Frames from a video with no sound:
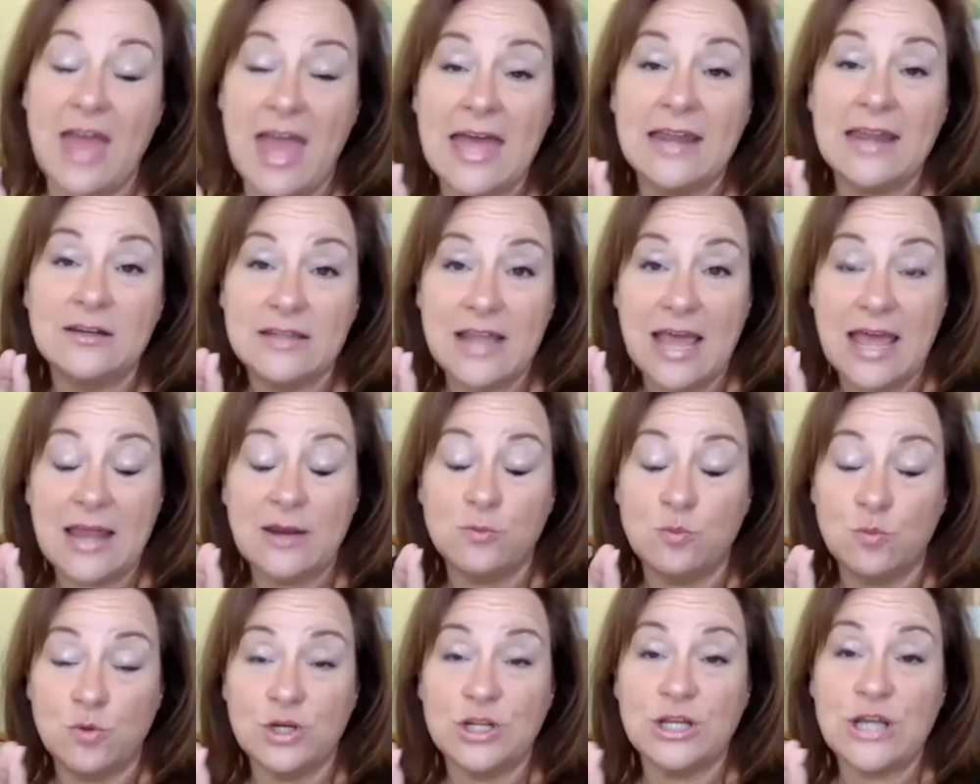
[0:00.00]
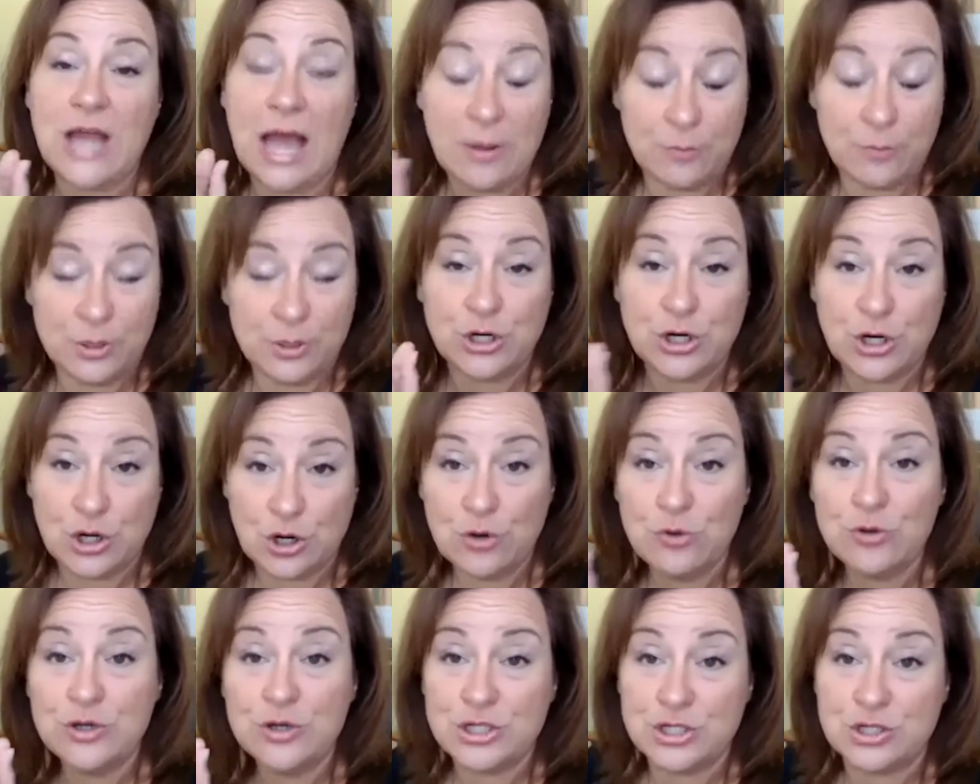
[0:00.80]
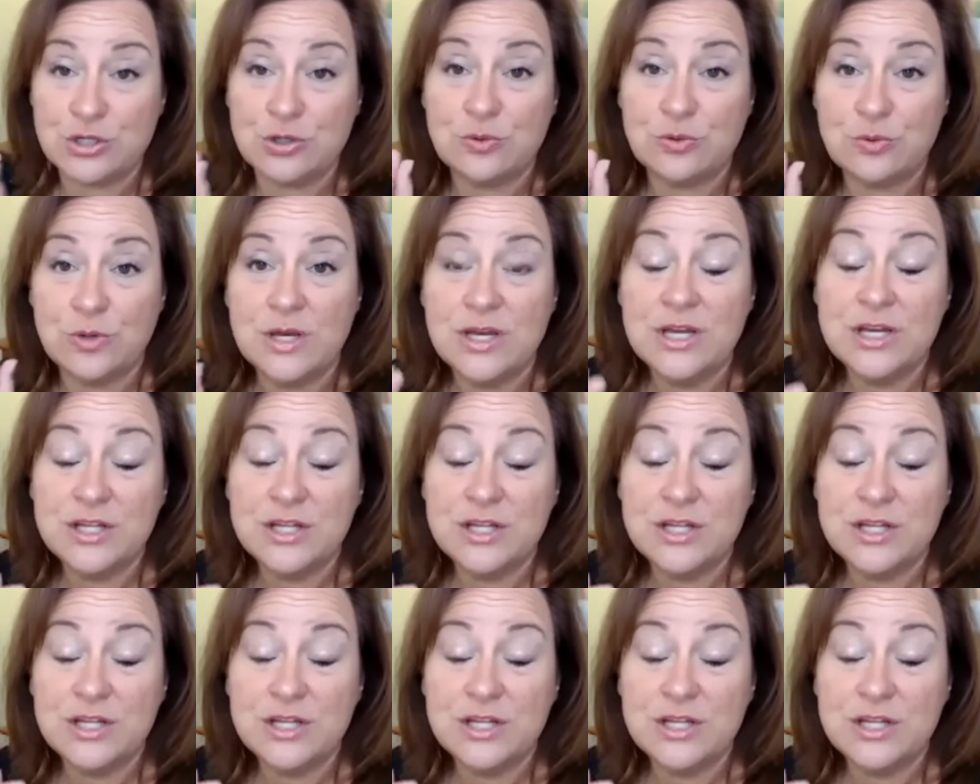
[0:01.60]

and I would encourage you